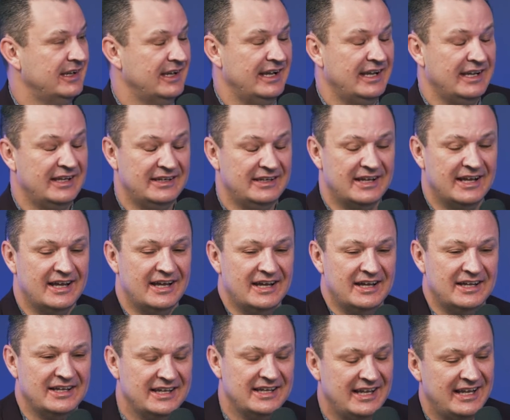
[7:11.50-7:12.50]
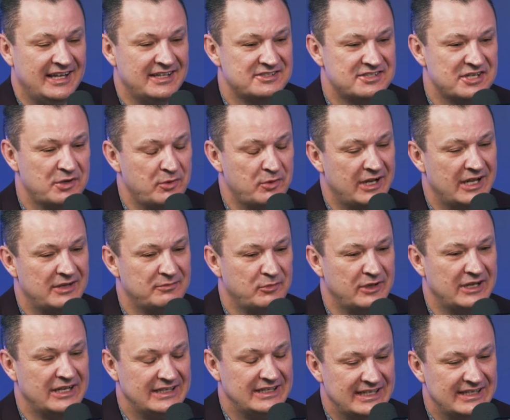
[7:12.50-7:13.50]
and so when
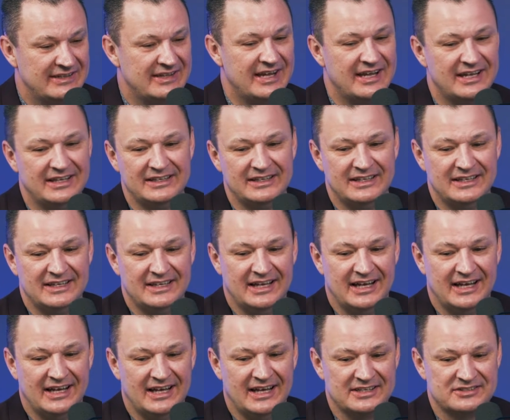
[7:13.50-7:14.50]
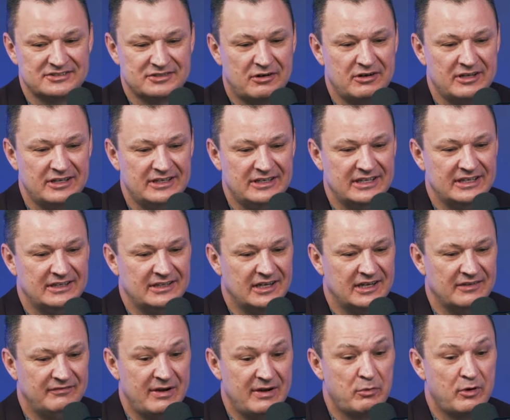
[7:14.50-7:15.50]
I did that, started in
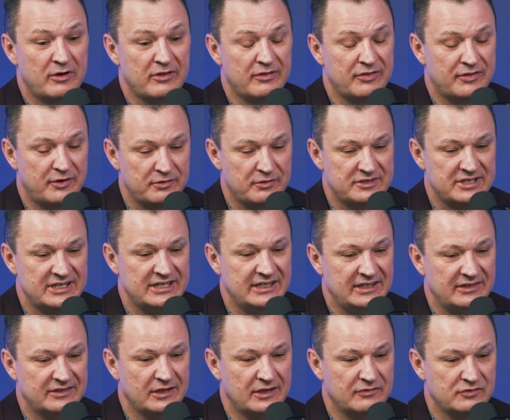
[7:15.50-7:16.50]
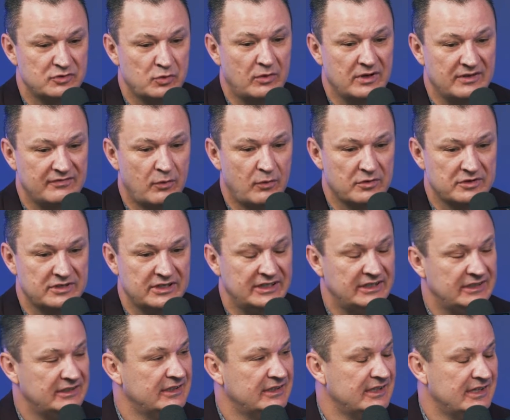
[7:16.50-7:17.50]
February the 13th of
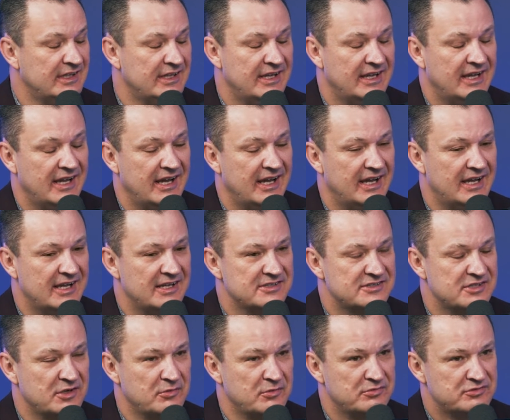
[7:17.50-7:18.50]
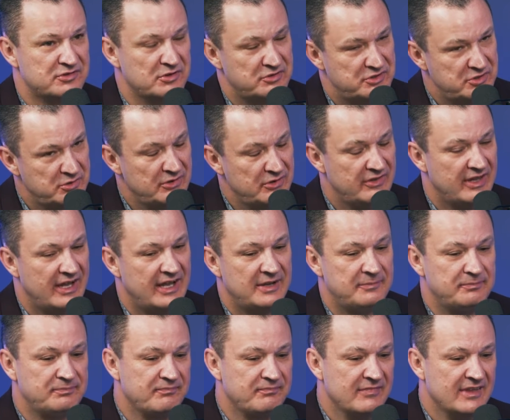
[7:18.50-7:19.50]
2014. So doing
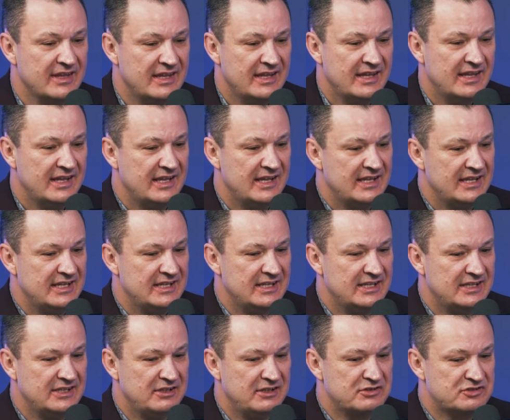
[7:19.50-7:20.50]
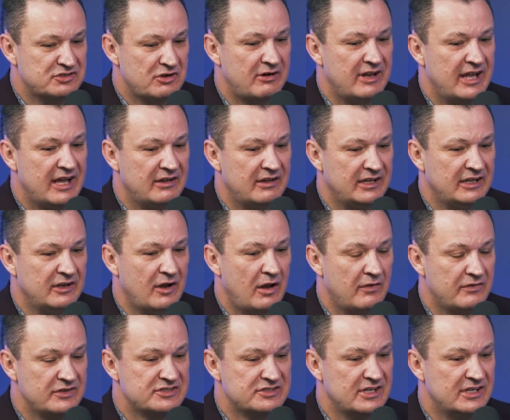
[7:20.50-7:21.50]
that, you start out, and all of
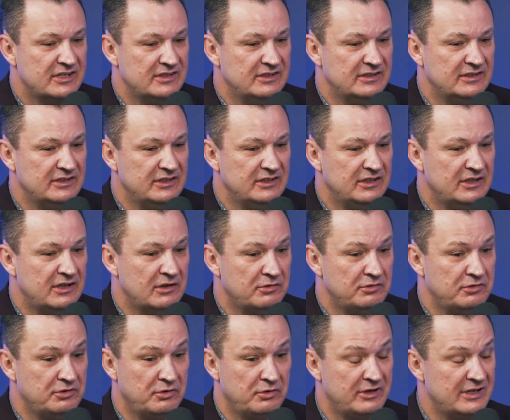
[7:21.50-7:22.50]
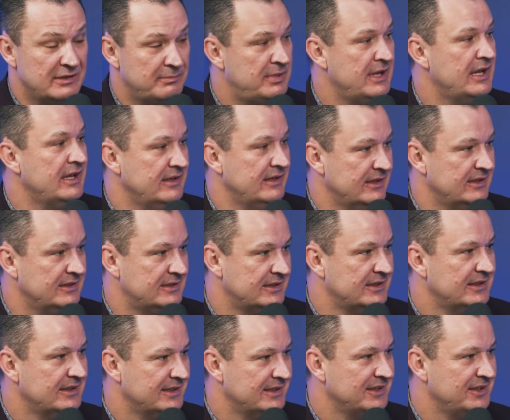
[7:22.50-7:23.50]
a sudden, you're independent.
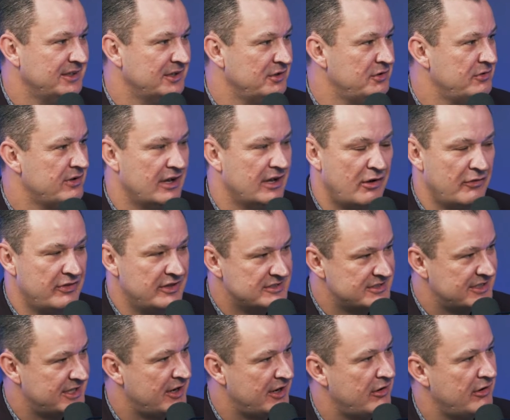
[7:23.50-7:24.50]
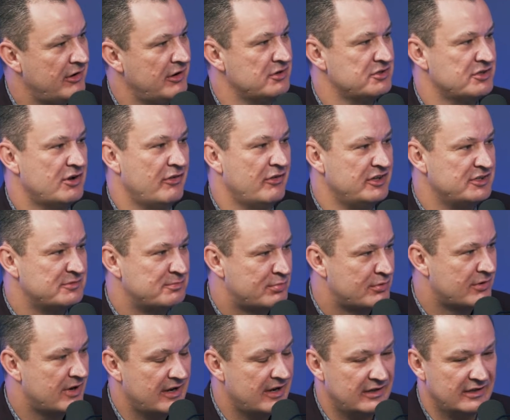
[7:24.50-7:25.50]
You got all these carriers, all these
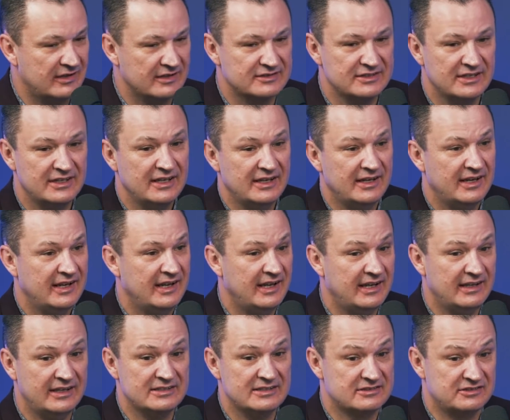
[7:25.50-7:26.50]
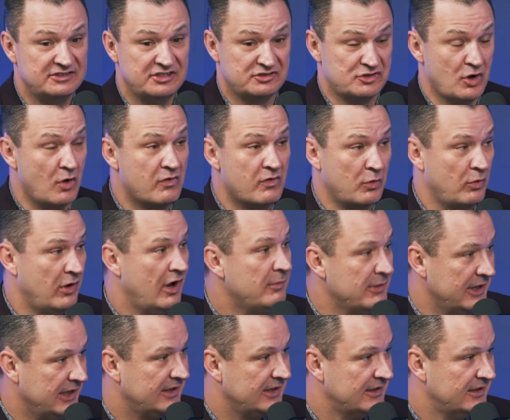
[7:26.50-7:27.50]
products, and it's just
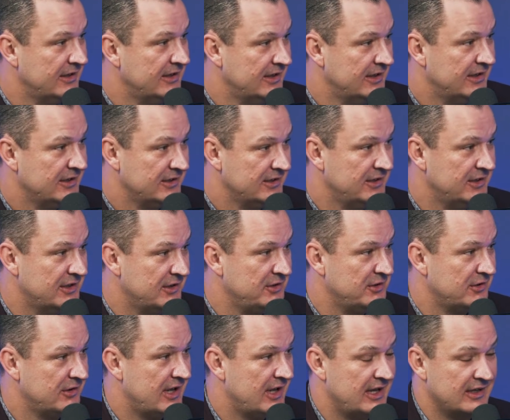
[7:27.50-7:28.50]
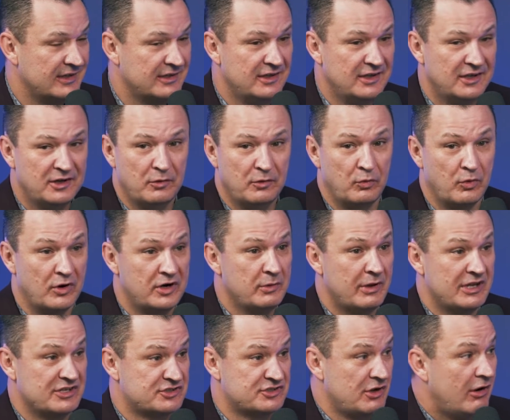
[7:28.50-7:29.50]
overwhelming. Yeah. You're like, where do I
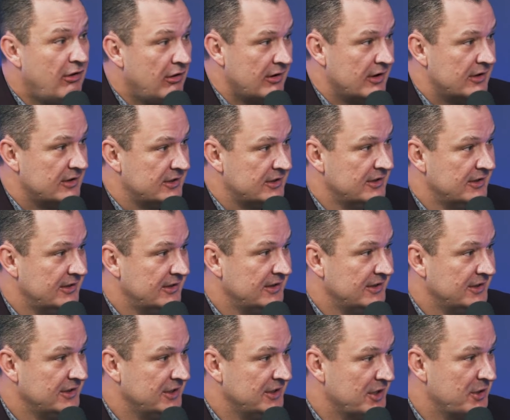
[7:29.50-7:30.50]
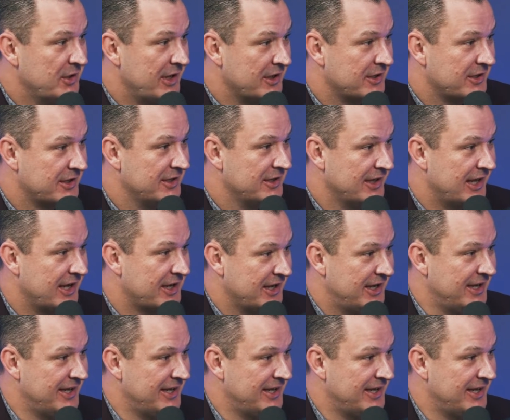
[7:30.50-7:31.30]
start? Like